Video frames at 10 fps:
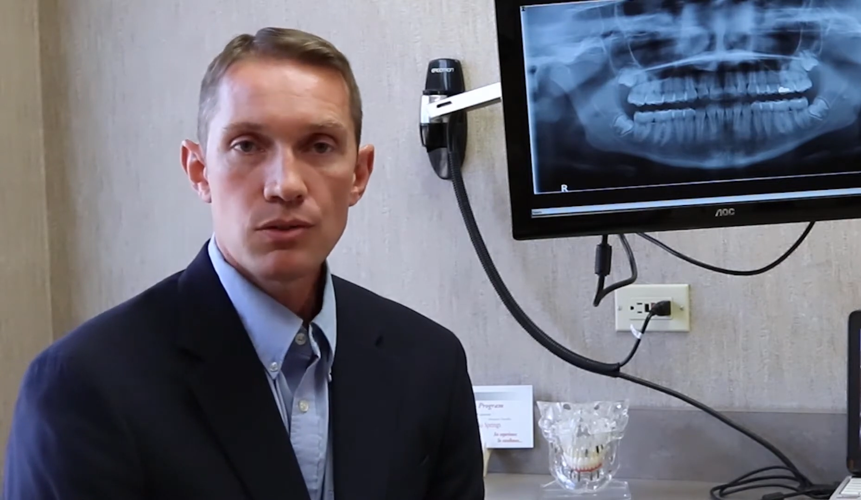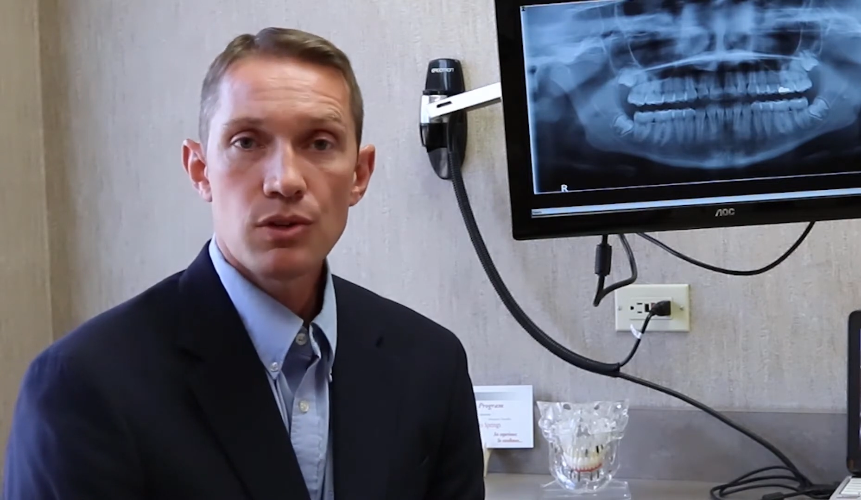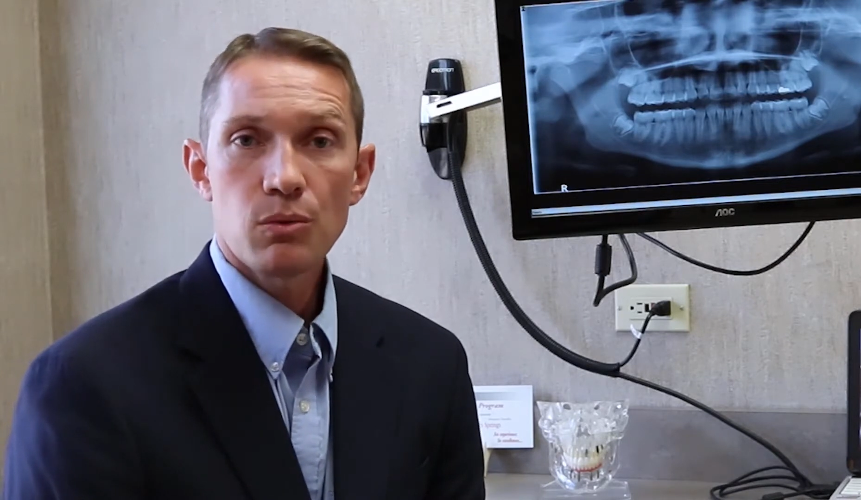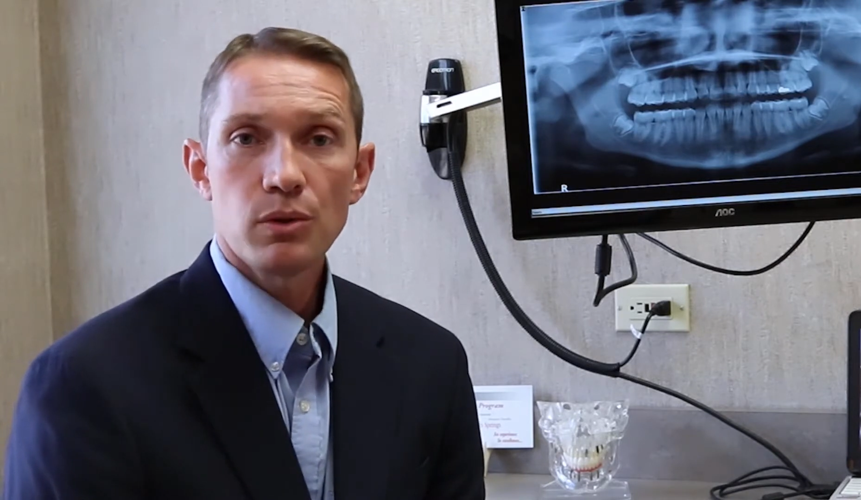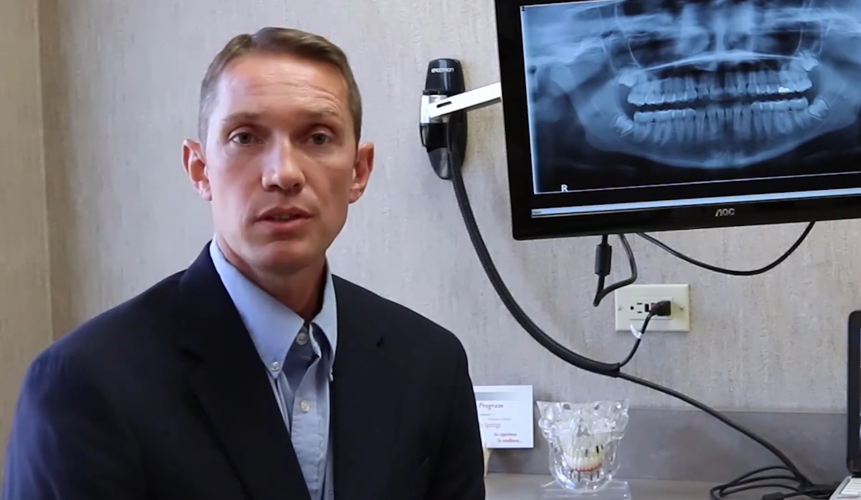
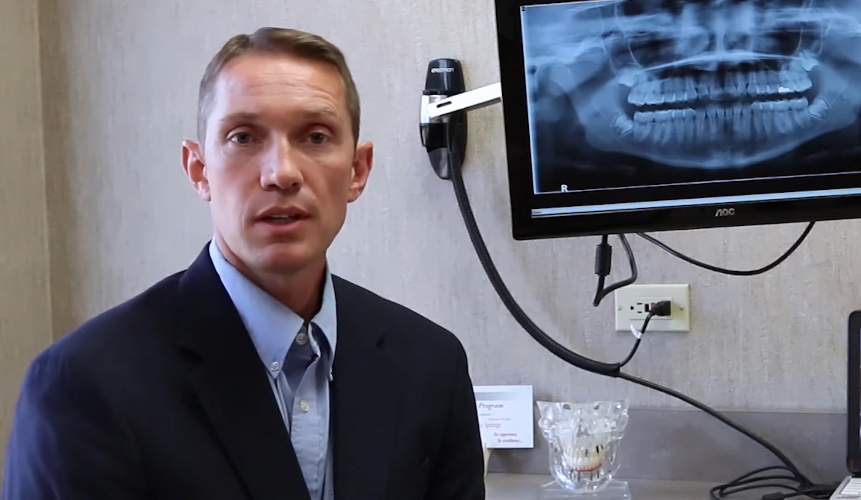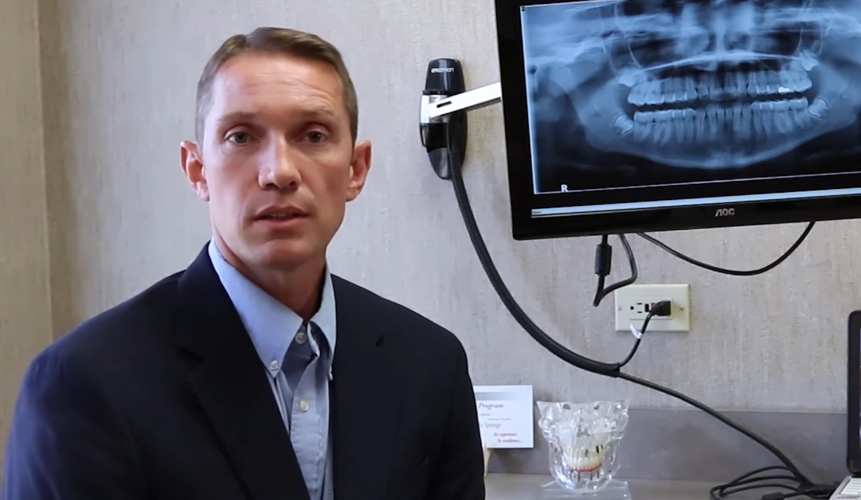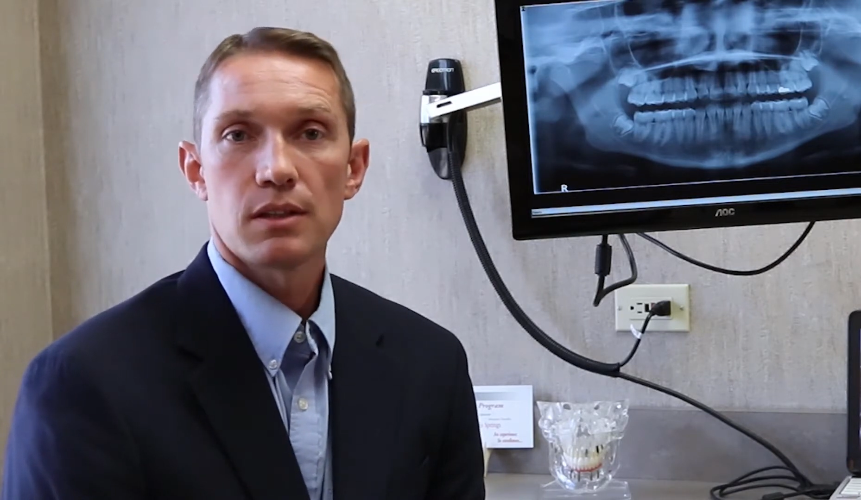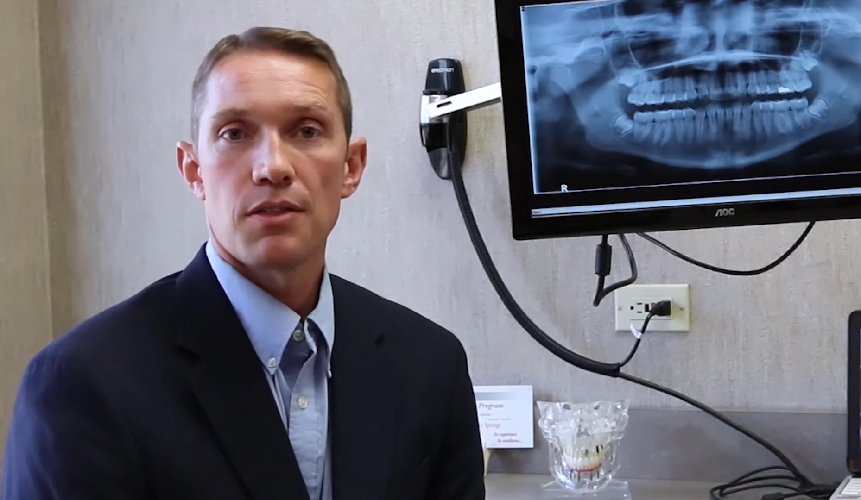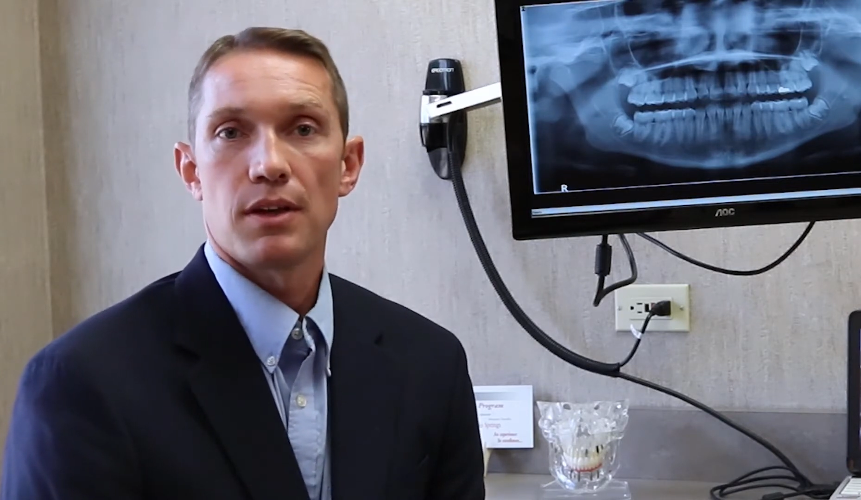Generally
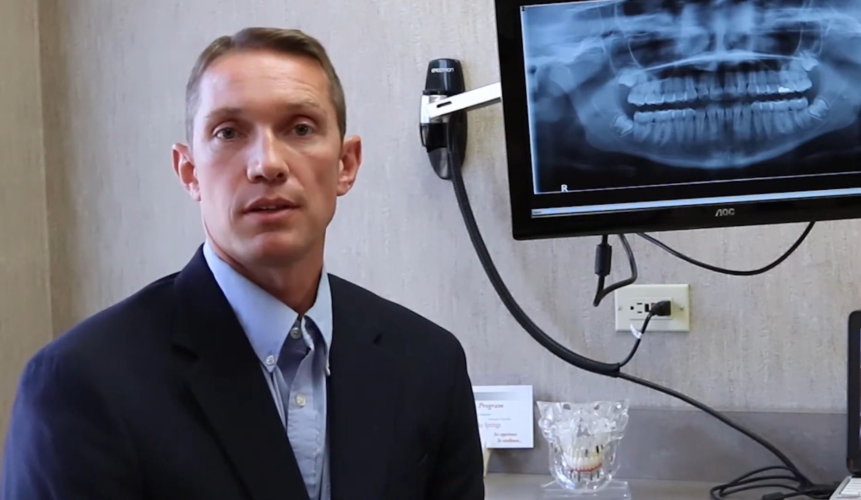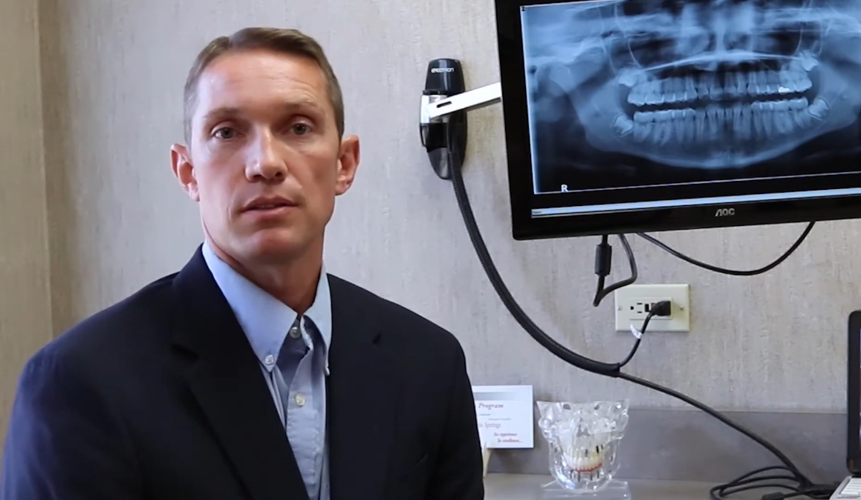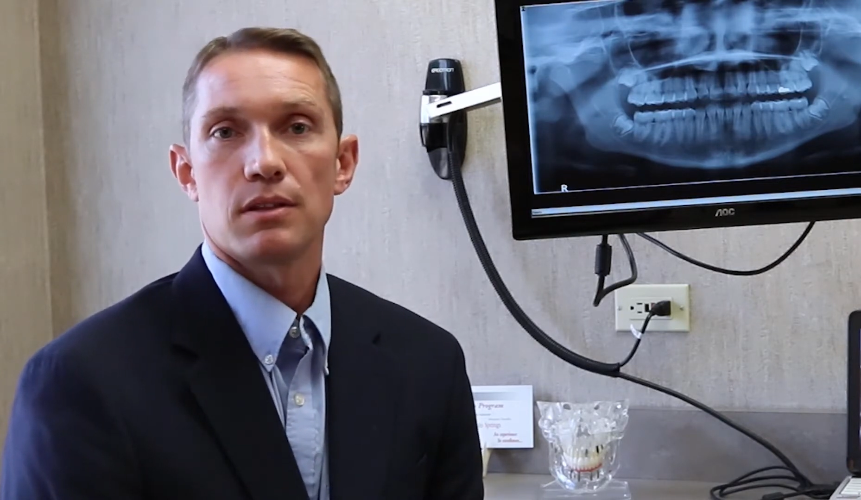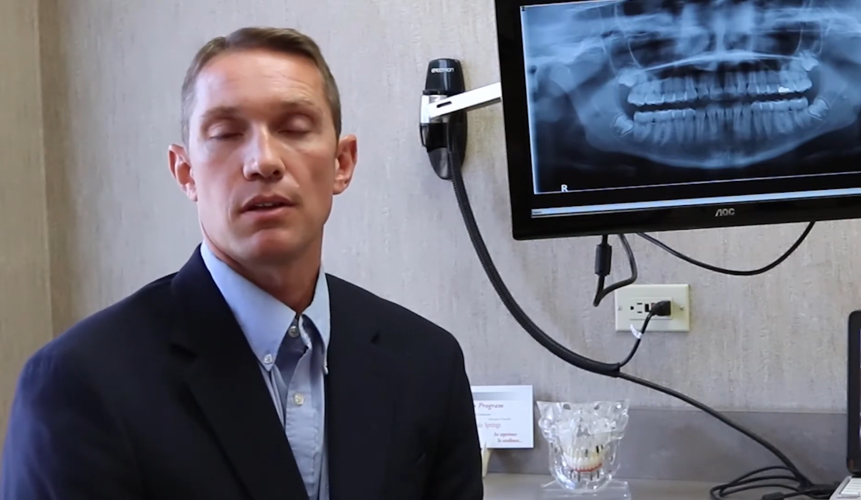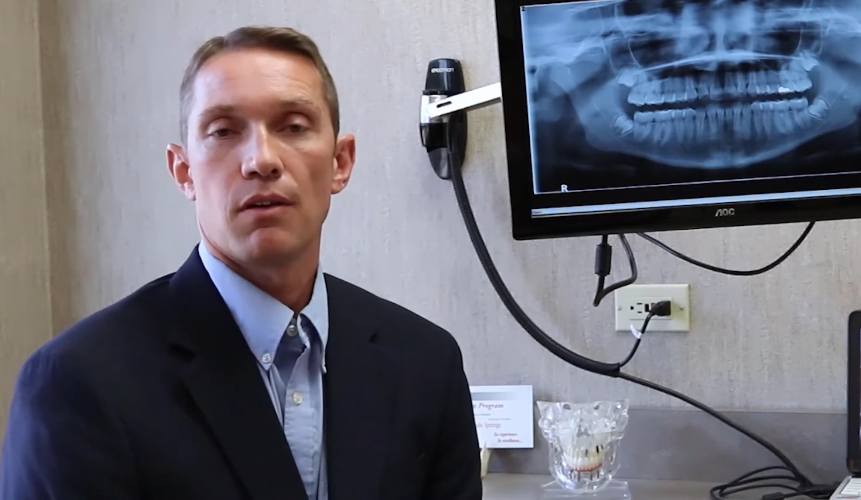stick to
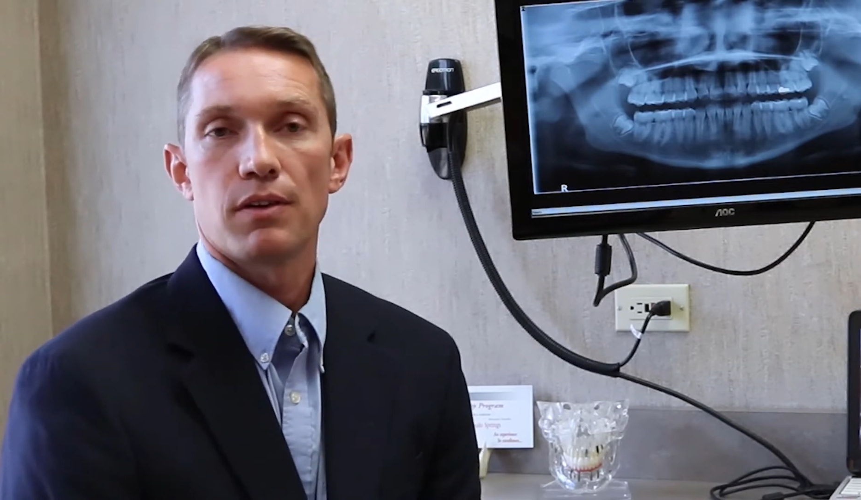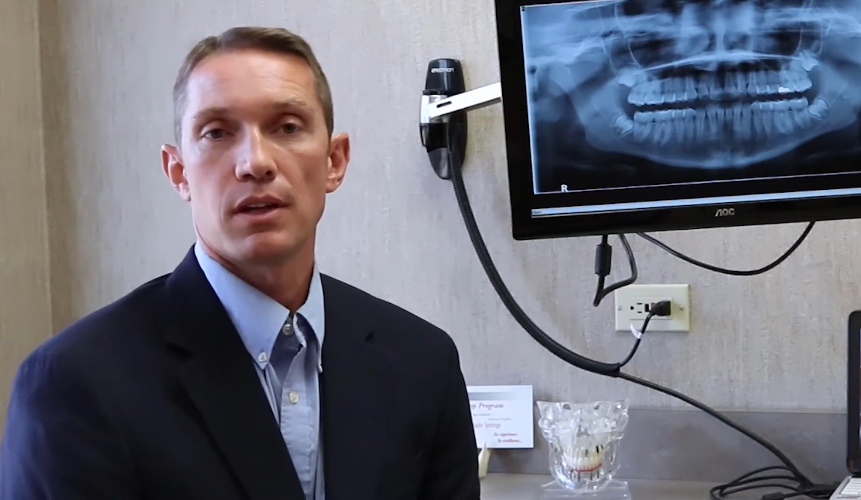things of a